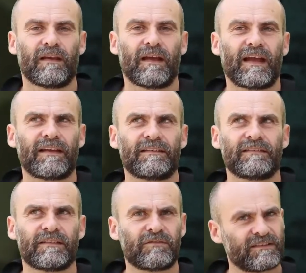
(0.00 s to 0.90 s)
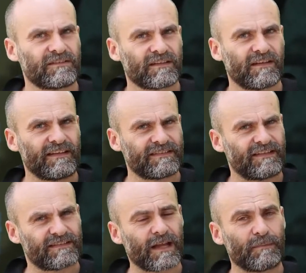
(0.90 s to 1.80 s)
And the director's cut, he said
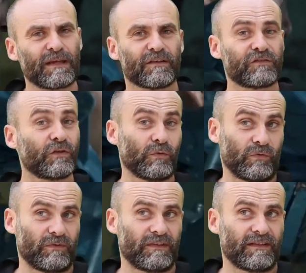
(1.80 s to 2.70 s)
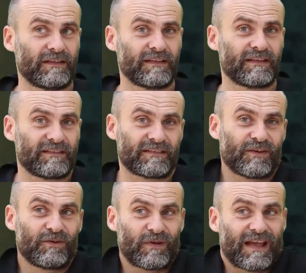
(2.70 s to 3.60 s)
it's coming soon.
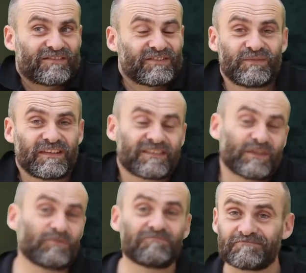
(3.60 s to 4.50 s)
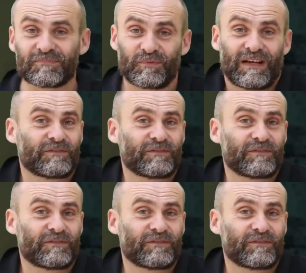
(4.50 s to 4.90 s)
So how soon is soon? We'll have